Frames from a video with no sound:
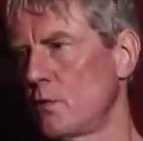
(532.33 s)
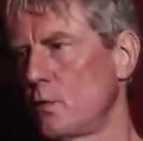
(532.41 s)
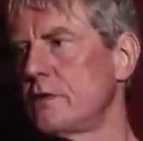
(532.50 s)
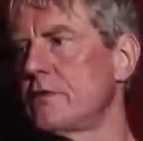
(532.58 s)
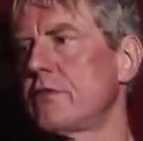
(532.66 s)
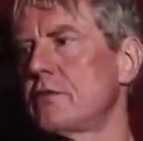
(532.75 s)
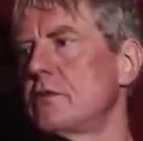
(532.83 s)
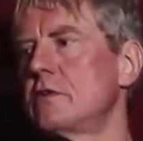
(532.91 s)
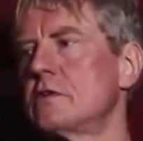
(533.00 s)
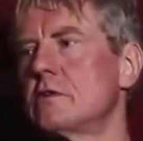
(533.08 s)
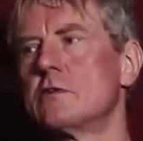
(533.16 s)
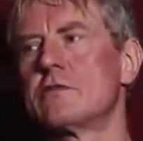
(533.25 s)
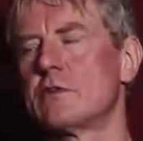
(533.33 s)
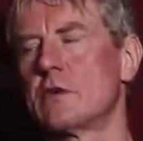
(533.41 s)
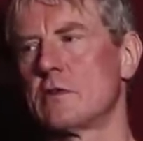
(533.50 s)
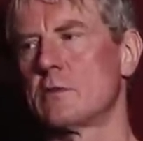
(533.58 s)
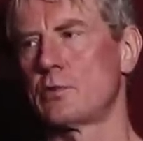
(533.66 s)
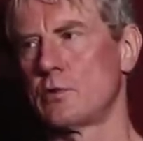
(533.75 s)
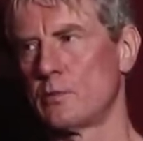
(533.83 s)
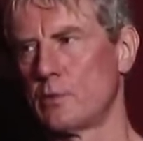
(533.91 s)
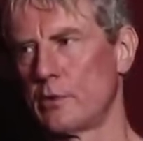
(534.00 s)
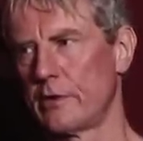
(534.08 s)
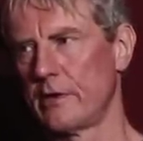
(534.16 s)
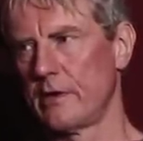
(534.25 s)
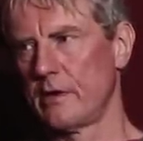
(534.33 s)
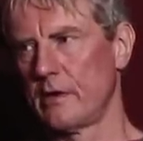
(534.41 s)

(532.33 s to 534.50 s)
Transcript: So 1/3 you go in front of the parole board.